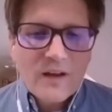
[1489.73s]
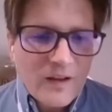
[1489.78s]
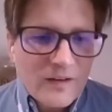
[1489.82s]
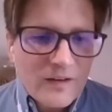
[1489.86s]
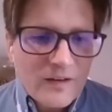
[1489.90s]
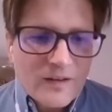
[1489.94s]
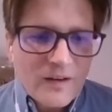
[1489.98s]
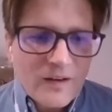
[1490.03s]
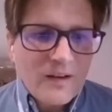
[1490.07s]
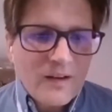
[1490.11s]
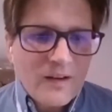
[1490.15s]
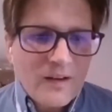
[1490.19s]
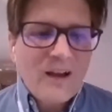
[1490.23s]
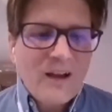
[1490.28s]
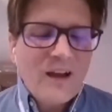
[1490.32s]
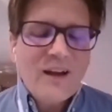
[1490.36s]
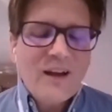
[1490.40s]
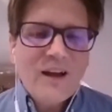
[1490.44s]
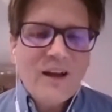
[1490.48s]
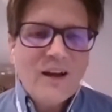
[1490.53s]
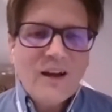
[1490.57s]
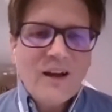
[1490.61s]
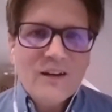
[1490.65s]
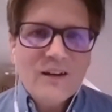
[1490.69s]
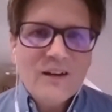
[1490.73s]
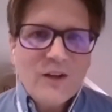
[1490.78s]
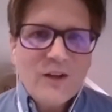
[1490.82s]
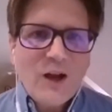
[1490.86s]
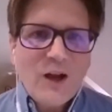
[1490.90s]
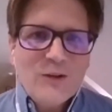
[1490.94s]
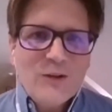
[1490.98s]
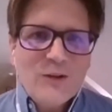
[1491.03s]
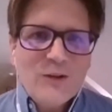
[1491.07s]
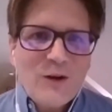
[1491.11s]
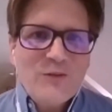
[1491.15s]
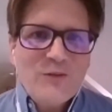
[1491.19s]
And
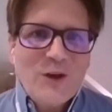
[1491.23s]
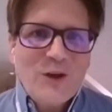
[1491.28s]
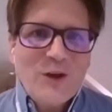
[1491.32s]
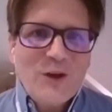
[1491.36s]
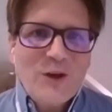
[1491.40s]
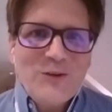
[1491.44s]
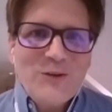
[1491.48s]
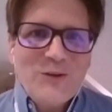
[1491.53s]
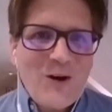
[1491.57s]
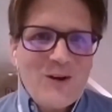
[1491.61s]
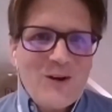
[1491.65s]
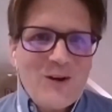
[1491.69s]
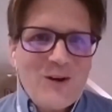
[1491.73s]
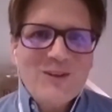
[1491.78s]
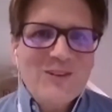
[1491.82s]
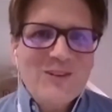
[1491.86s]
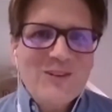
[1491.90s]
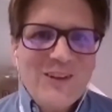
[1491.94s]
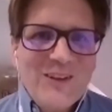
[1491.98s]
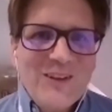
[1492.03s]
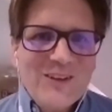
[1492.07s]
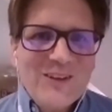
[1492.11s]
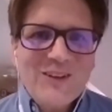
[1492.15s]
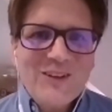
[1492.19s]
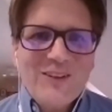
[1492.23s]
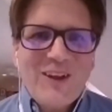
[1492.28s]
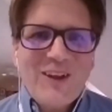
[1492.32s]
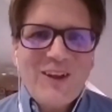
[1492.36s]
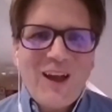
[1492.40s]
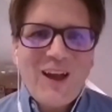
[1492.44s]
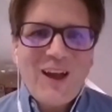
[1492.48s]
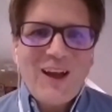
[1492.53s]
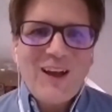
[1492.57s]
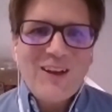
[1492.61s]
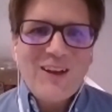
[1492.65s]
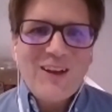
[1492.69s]
I love that your heart is healed,
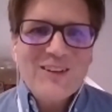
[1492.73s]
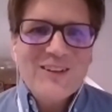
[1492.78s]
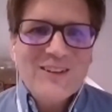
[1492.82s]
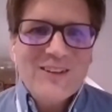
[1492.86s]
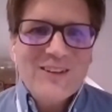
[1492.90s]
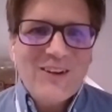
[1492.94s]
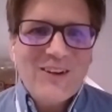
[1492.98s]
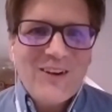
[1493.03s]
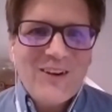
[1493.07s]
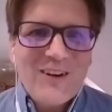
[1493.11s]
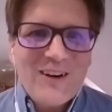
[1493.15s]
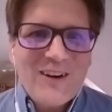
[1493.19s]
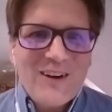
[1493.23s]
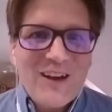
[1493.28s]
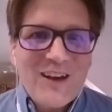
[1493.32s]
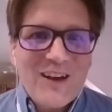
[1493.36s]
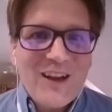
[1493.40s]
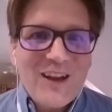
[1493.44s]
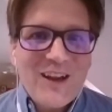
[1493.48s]
Lauren.